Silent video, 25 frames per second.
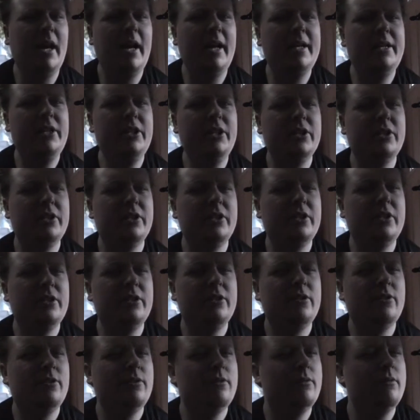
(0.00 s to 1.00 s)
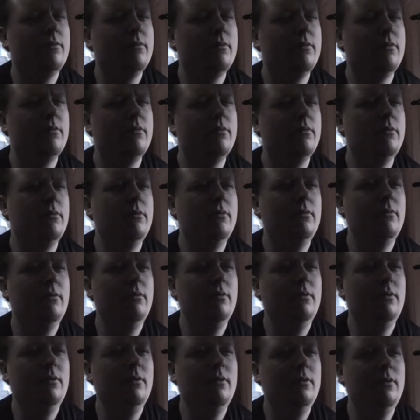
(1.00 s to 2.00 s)
I just
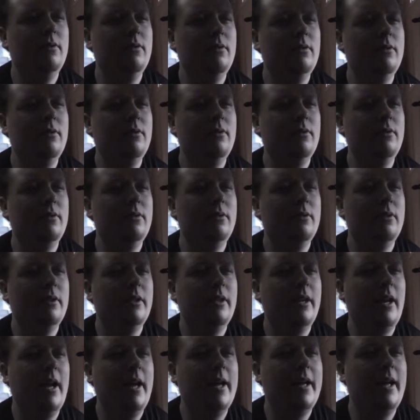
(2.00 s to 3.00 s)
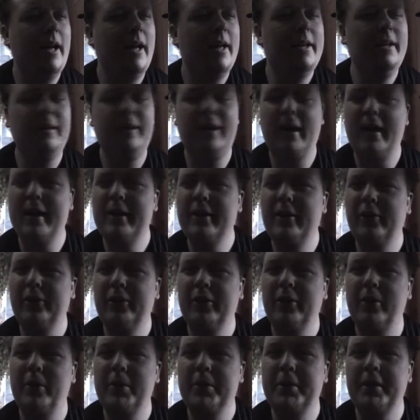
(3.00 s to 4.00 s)
I
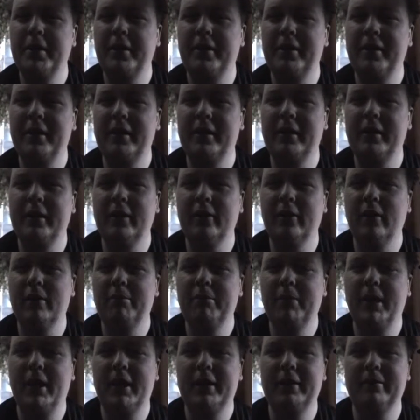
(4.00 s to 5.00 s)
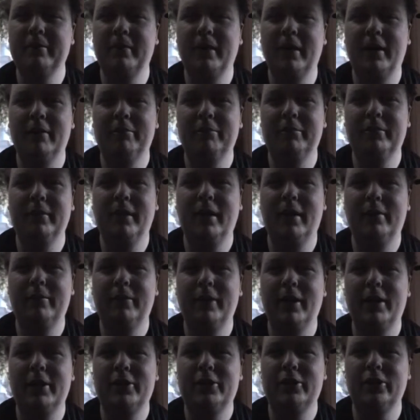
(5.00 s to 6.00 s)
don't know what to think here. I'm not
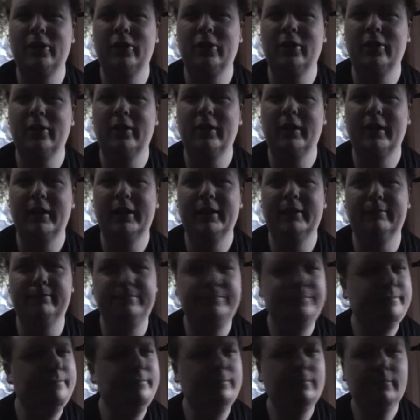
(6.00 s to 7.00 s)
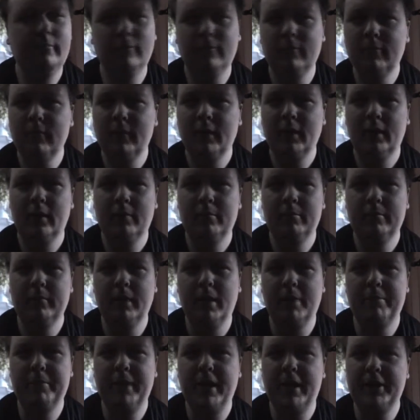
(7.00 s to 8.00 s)
sure.
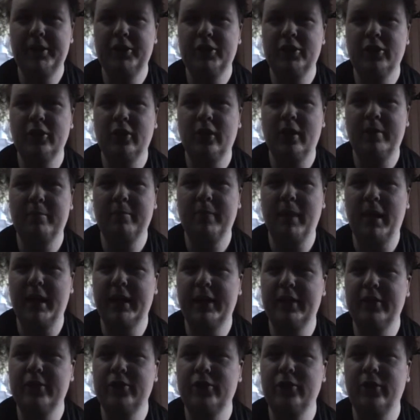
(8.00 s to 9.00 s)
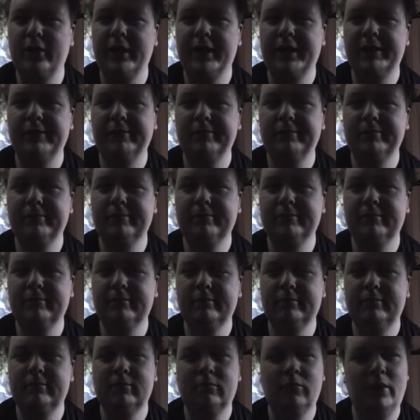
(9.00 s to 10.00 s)
I'm not sure I enjoy it.
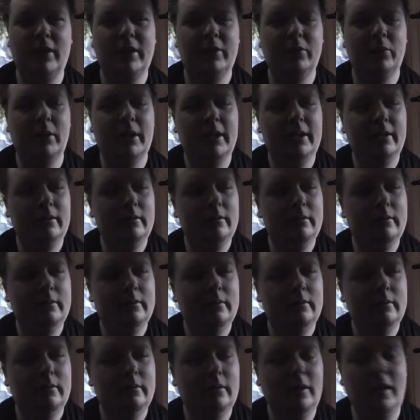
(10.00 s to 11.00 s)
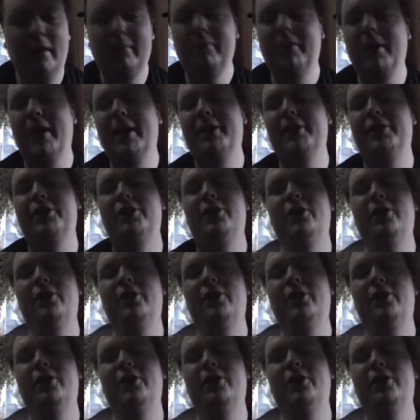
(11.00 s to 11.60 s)
Wait, what? I'm not